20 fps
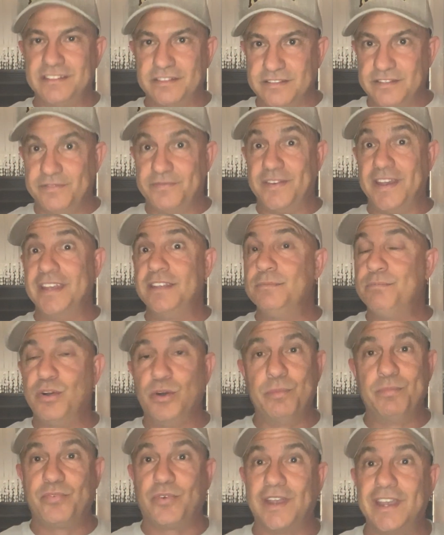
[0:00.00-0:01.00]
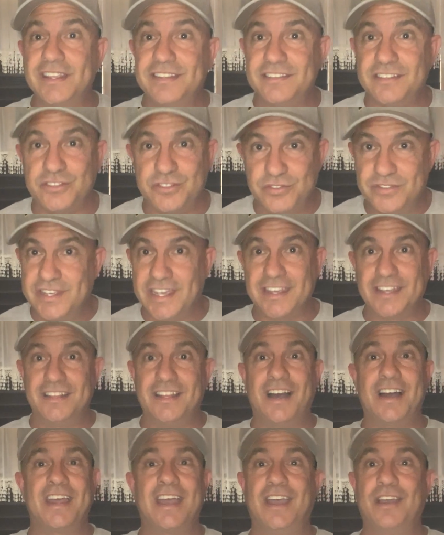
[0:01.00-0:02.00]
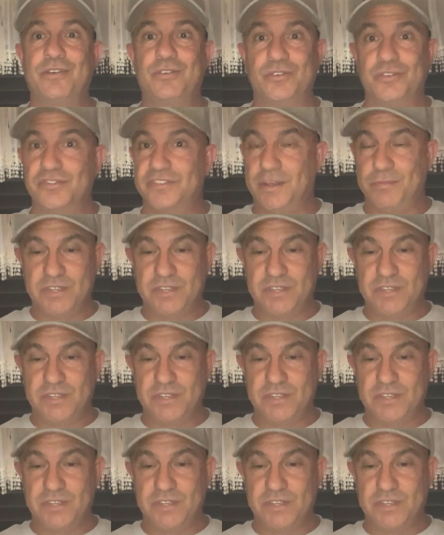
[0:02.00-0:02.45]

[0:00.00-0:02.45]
to defend Pope Francis, you take a lot of arrows.